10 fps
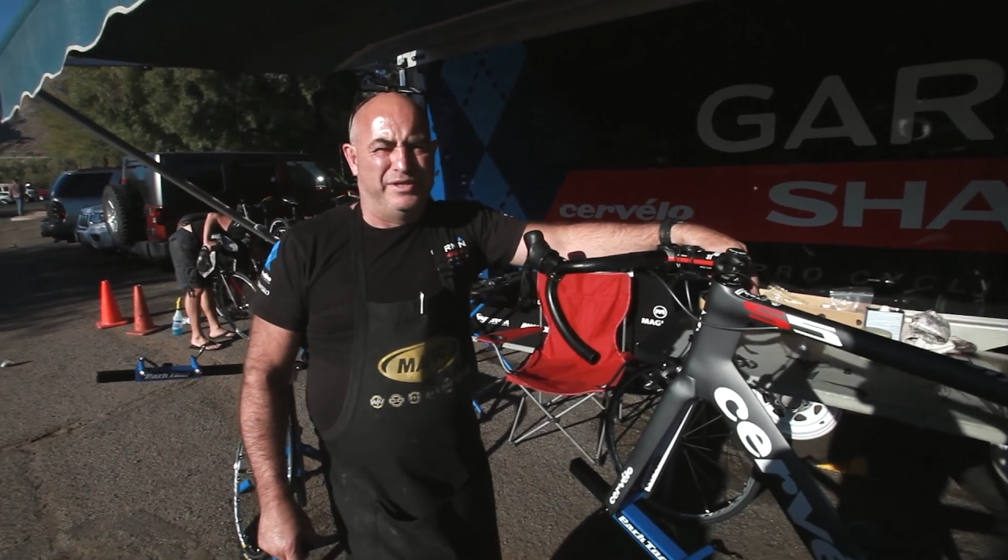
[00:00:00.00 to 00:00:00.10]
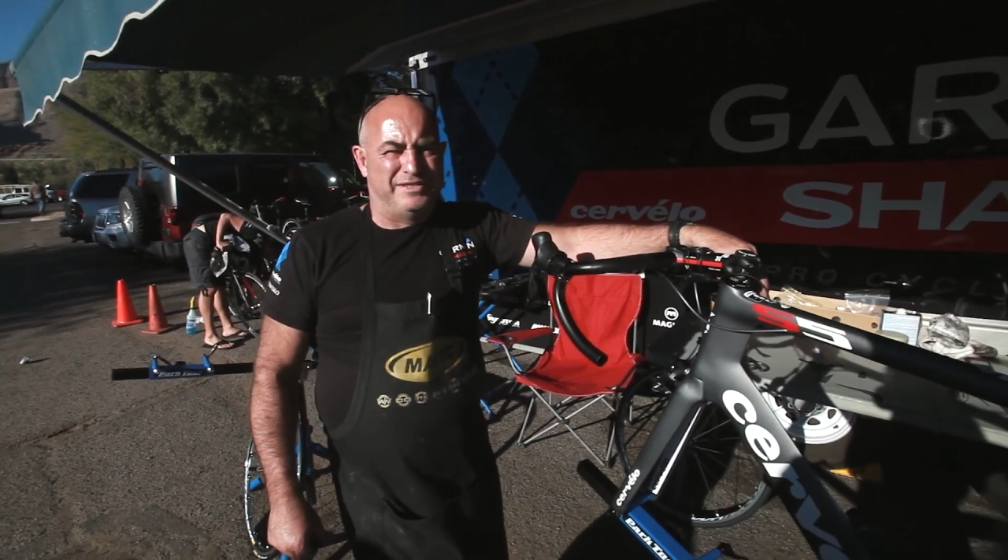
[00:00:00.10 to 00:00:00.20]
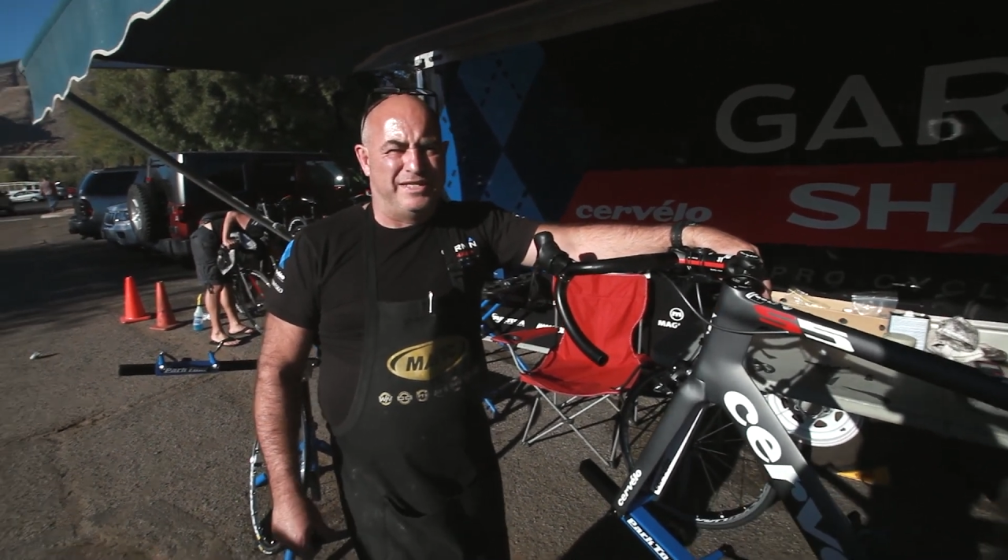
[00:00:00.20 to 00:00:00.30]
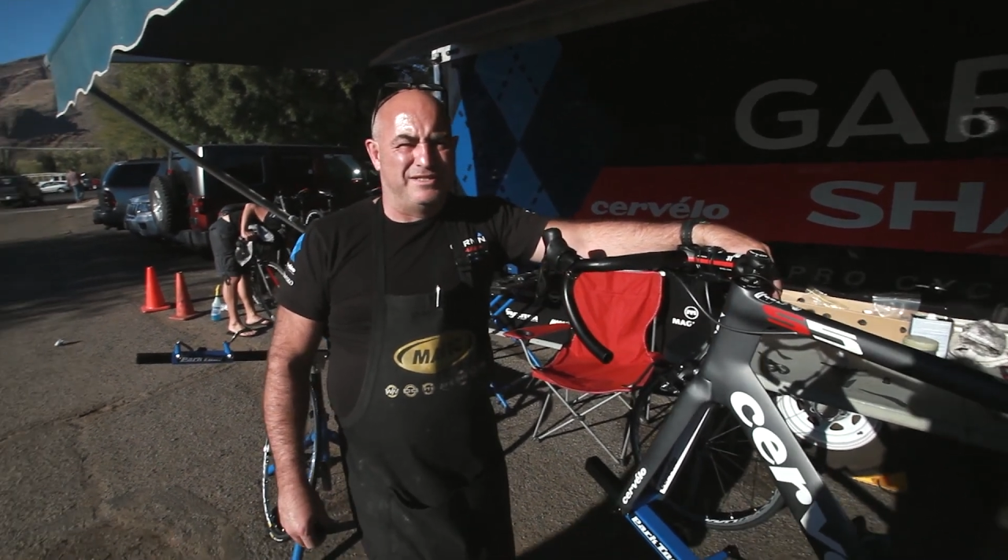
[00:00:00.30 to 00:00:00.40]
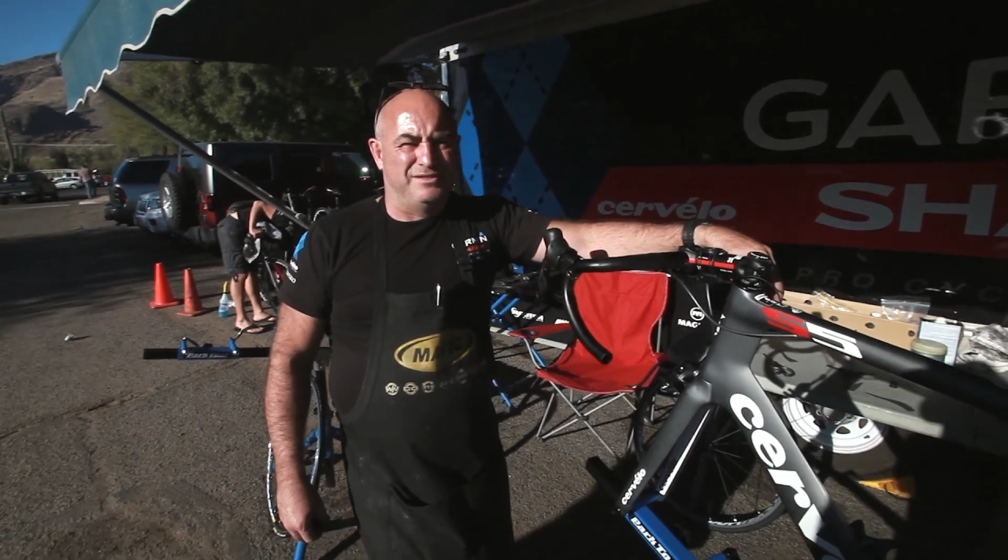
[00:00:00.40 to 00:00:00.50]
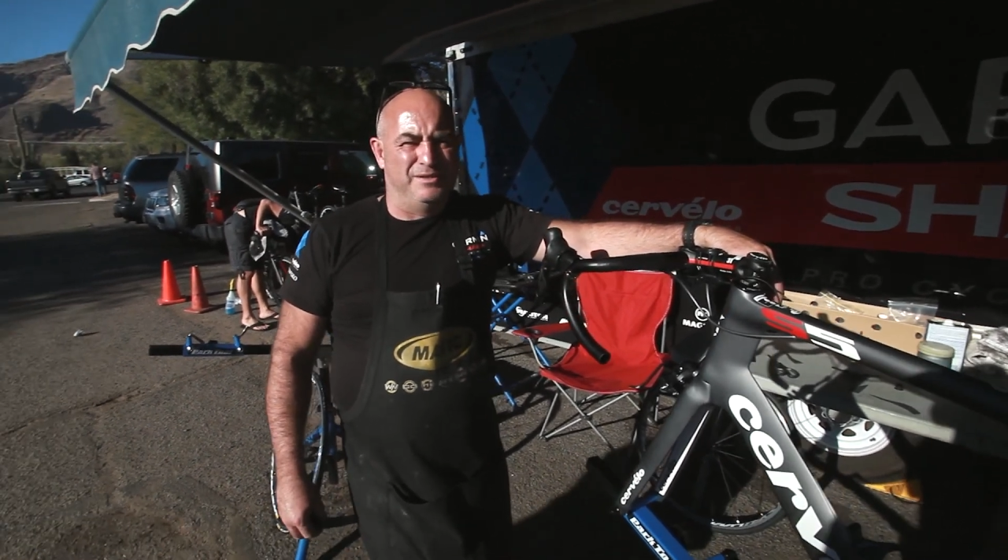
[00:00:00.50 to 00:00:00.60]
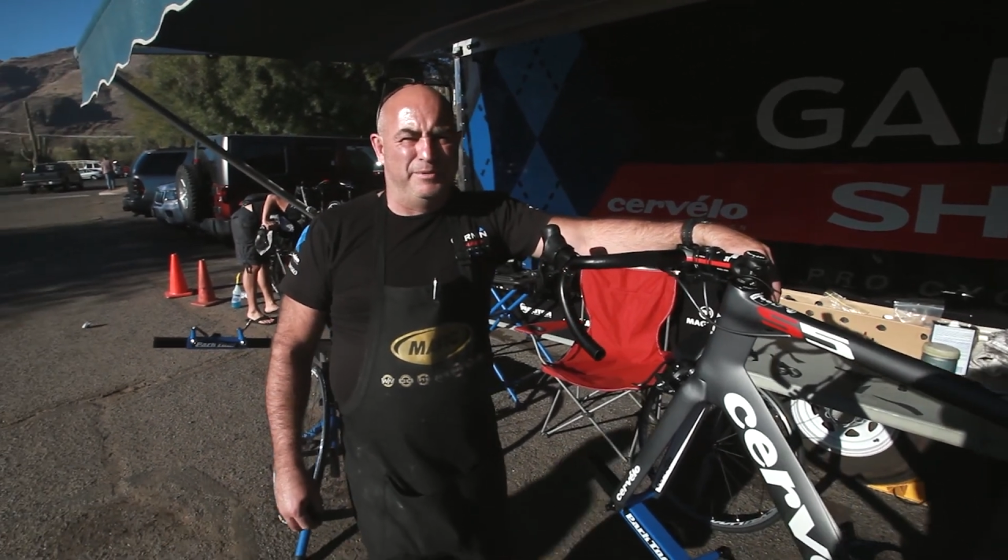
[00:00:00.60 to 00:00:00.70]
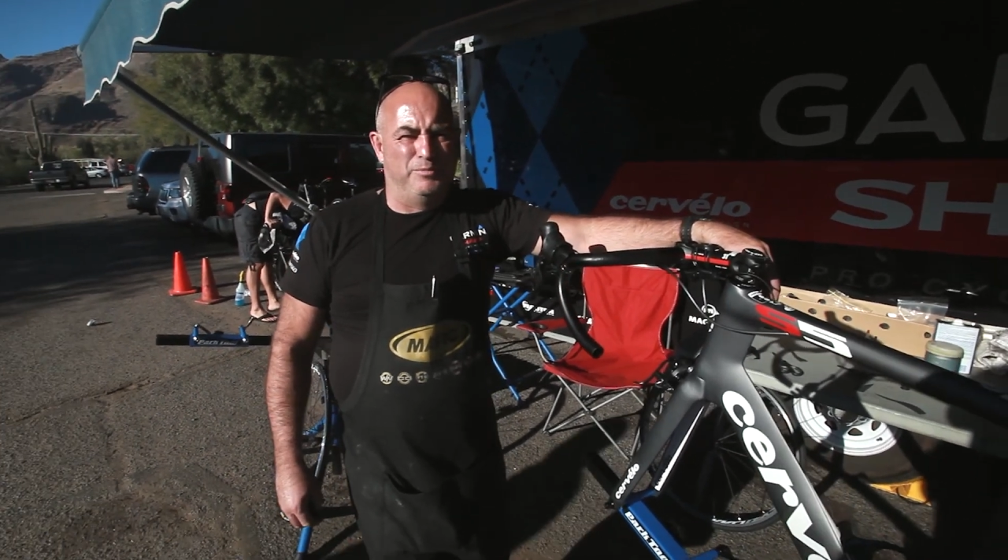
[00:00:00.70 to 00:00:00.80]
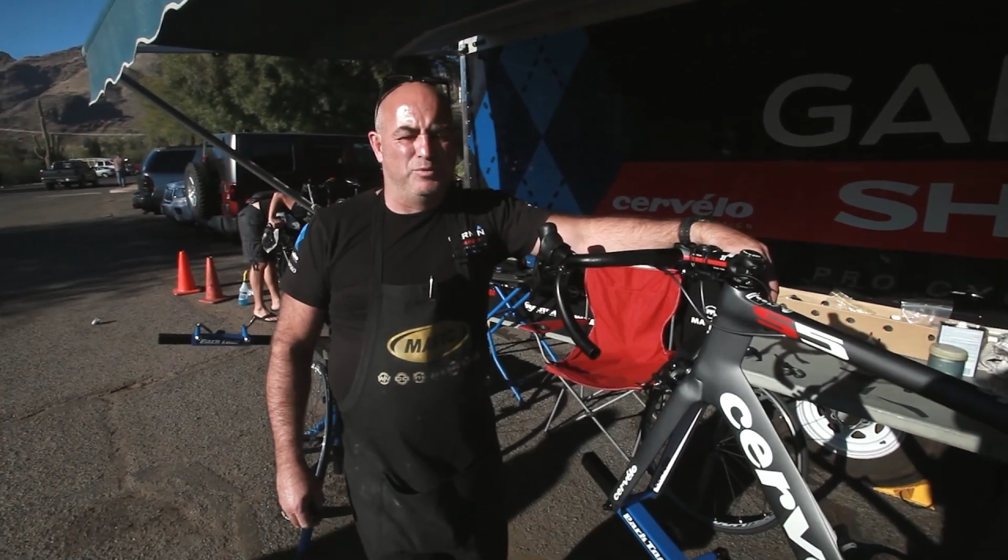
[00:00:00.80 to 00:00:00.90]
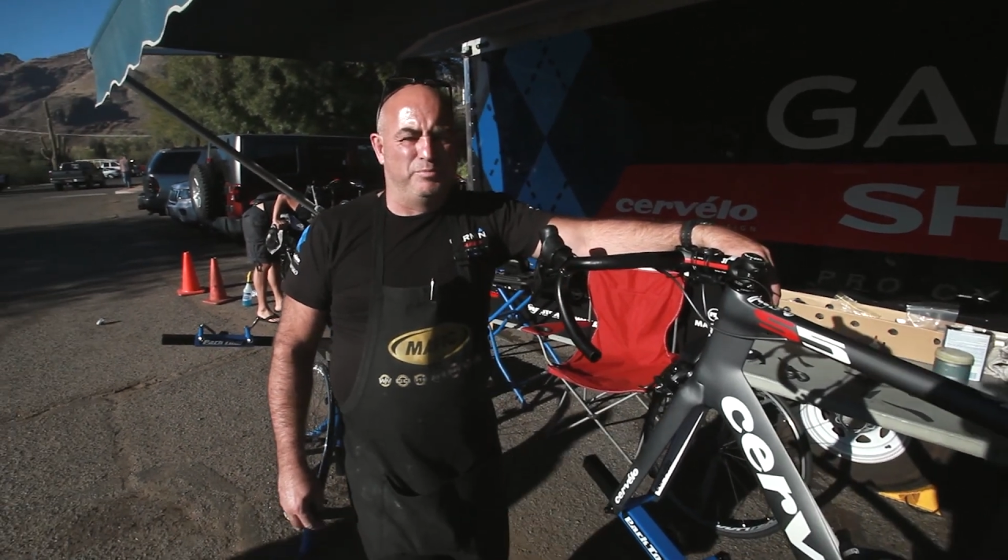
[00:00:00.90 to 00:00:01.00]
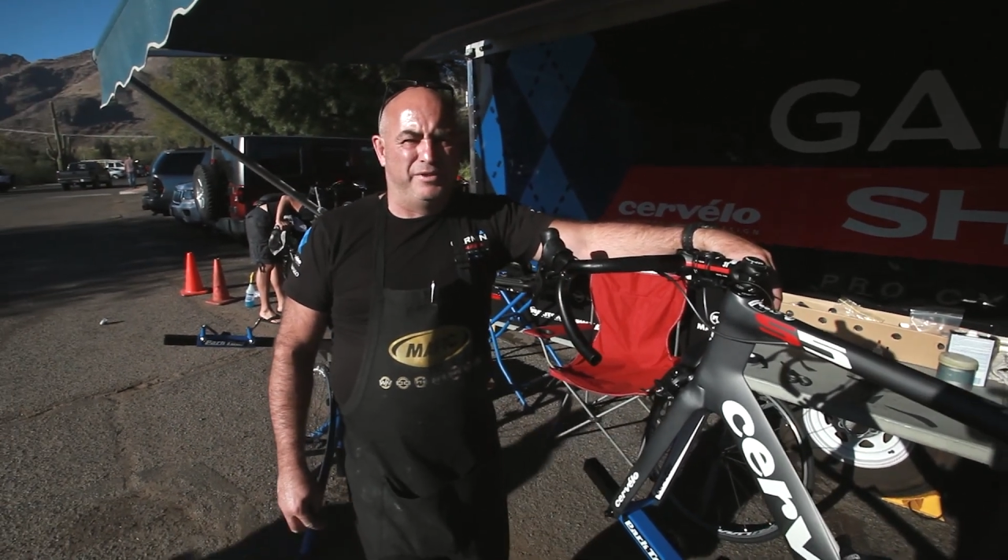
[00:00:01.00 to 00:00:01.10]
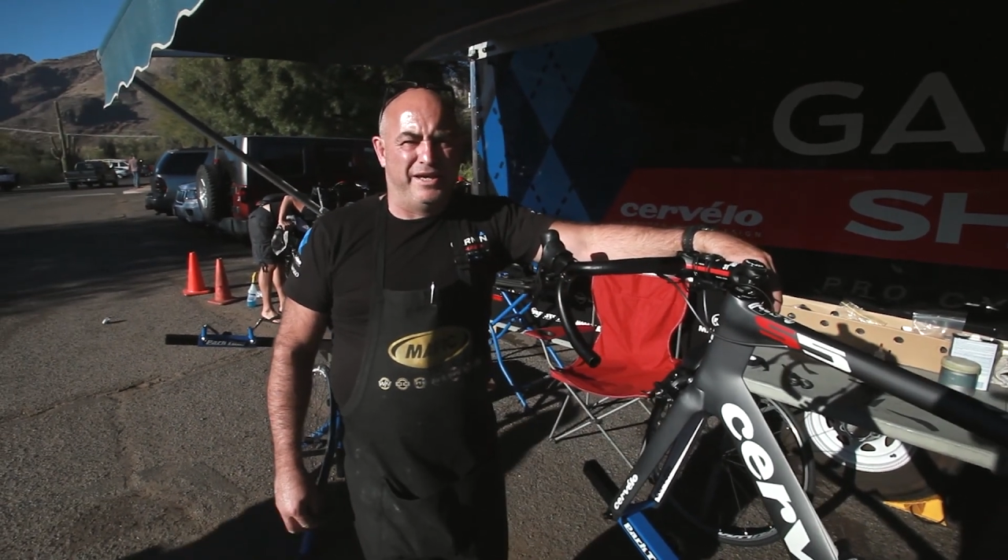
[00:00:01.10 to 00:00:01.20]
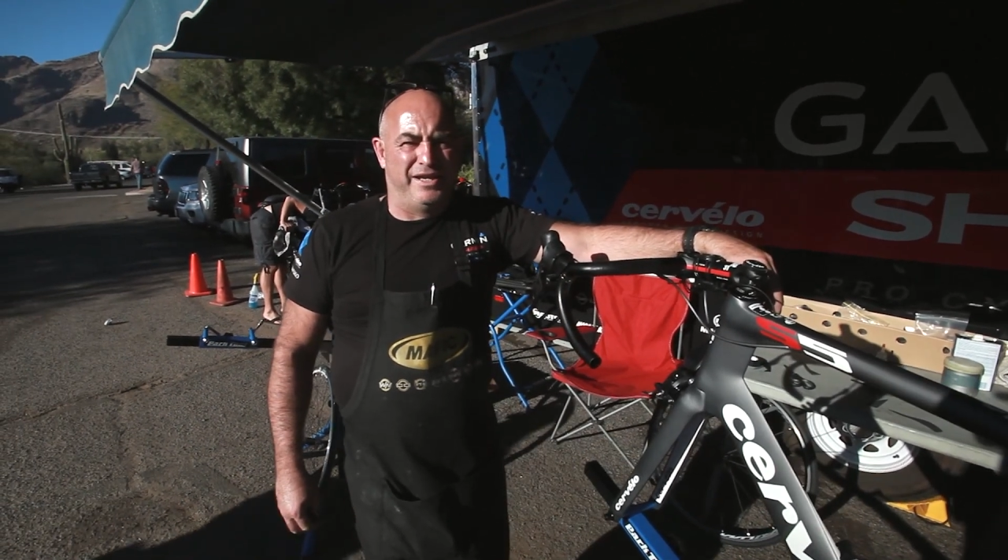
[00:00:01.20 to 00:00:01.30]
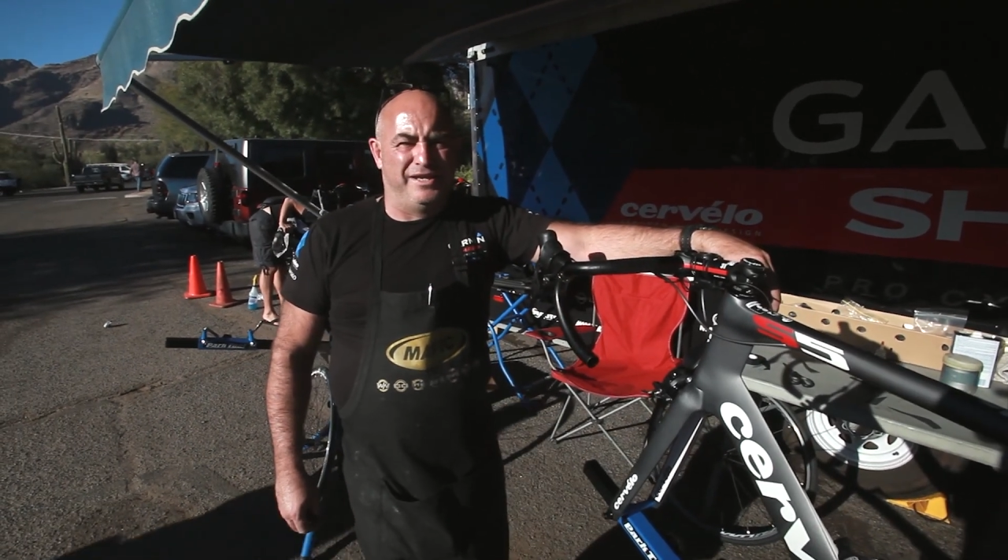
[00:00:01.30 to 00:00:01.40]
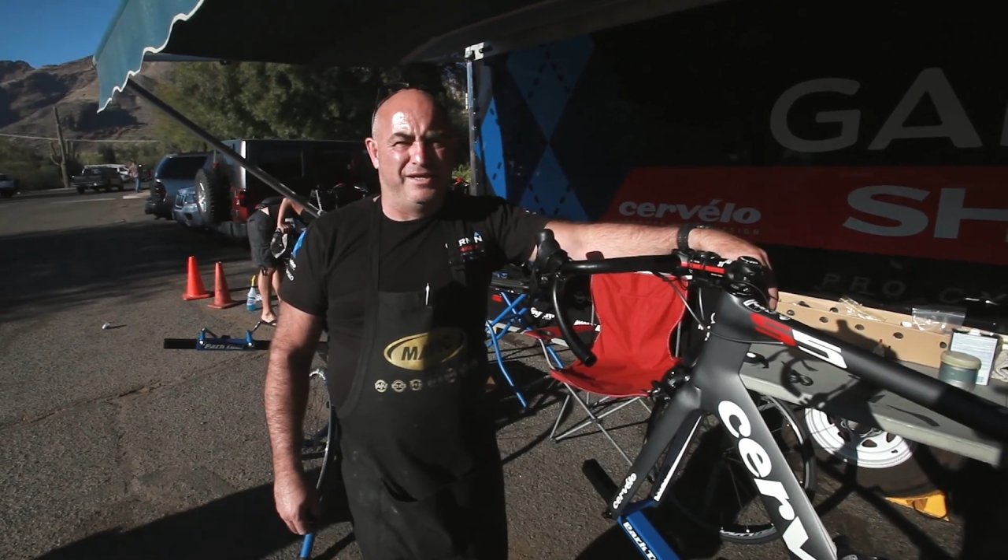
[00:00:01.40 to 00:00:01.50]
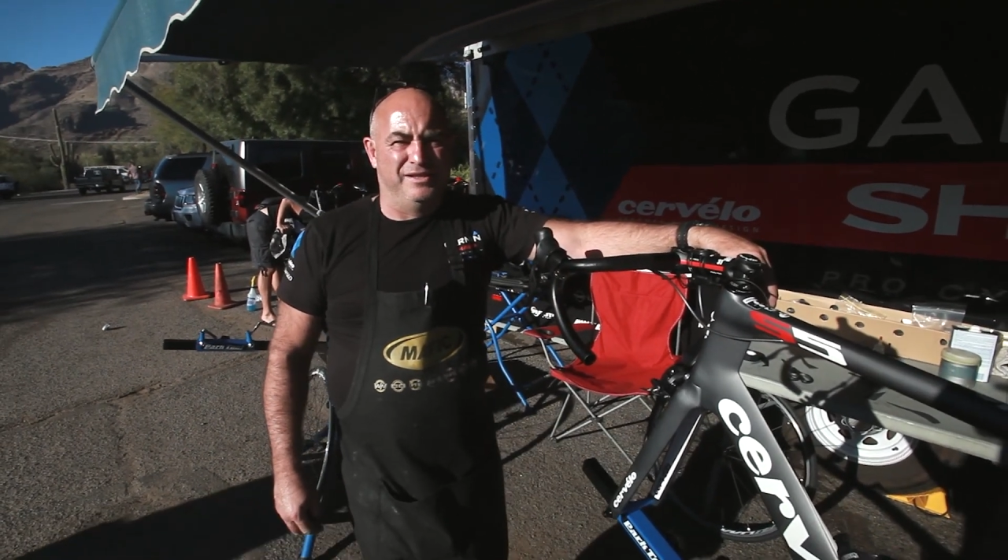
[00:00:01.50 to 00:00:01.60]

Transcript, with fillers: that takes a little bit more planning,